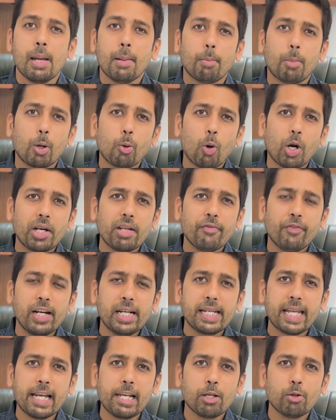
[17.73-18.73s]
But what if I
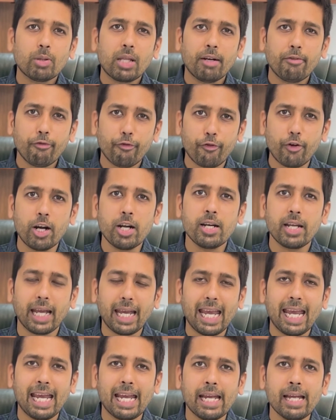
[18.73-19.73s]
tell you that fund
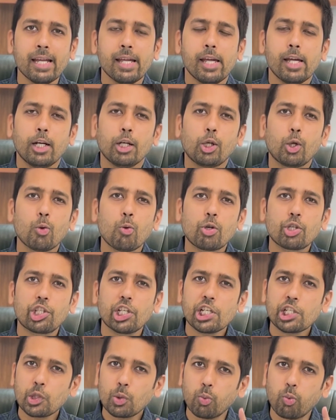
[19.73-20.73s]
A took
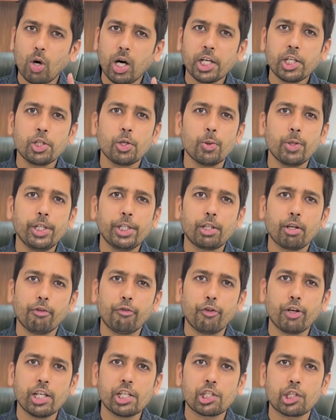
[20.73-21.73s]
just one unit of
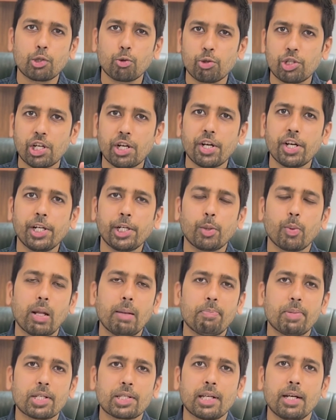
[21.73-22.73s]
risk to generate
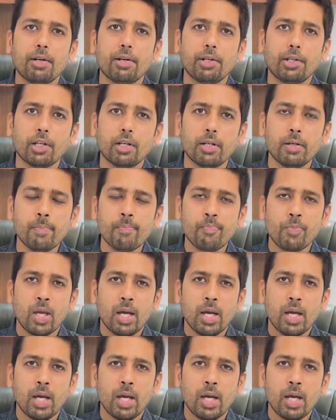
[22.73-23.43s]
12% return,